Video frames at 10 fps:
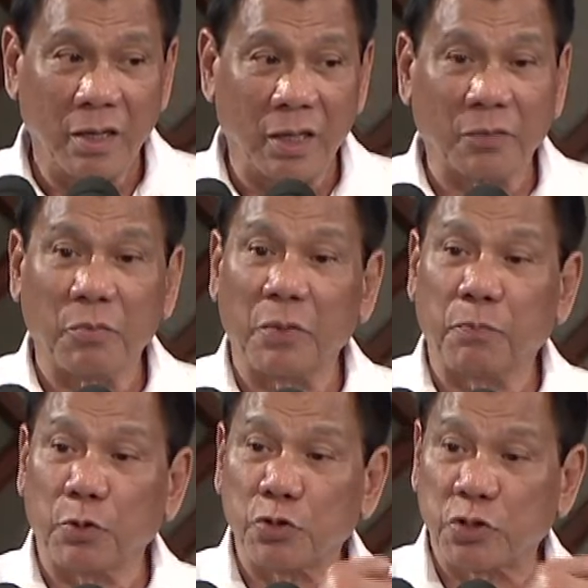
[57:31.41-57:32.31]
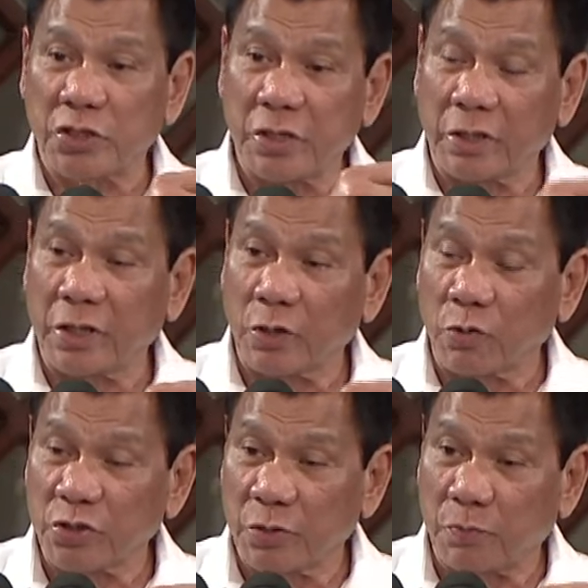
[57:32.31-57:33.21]
At my post, there
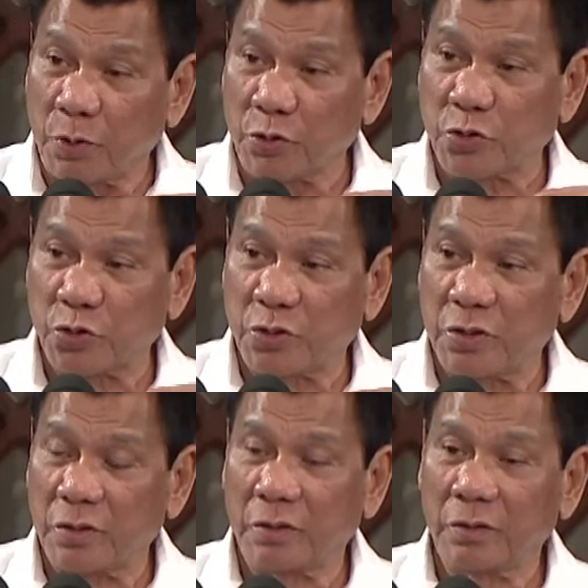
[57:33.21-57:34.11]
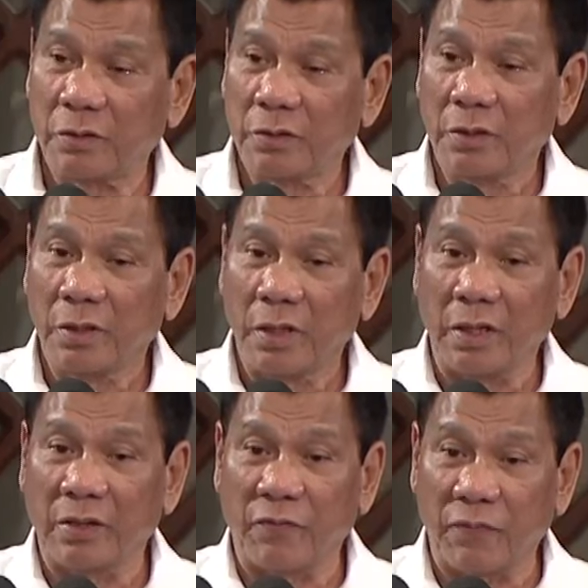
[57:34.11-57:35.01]
was a post
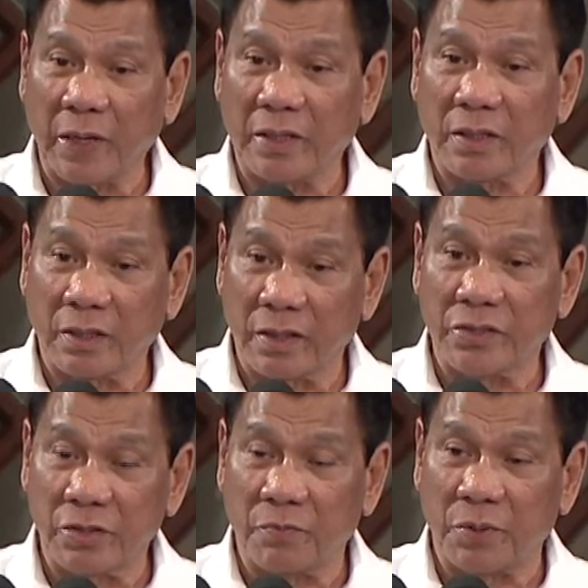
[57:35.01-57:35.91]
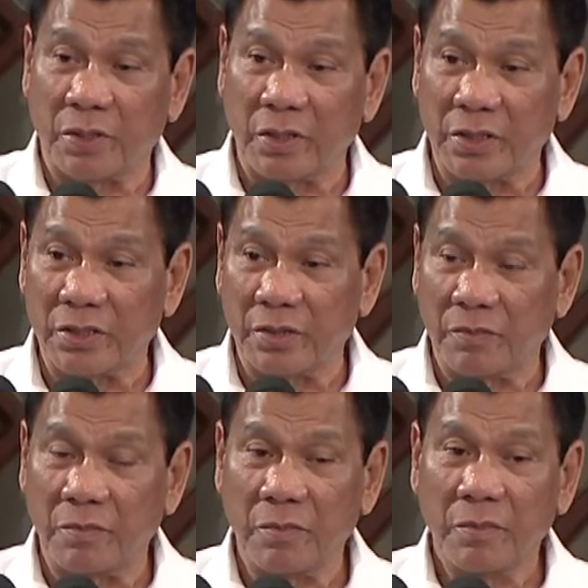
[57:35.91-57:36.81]
in the fight against imperialism,